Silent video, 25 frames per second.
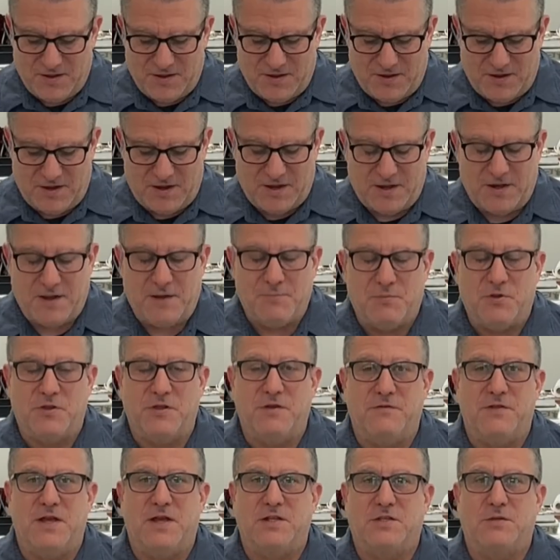And I
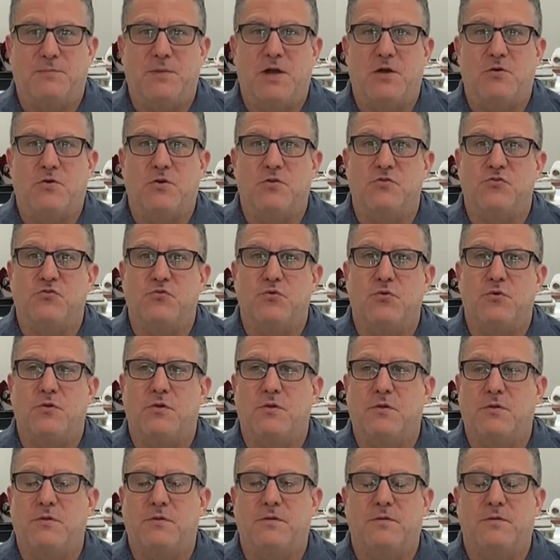believe that's about control.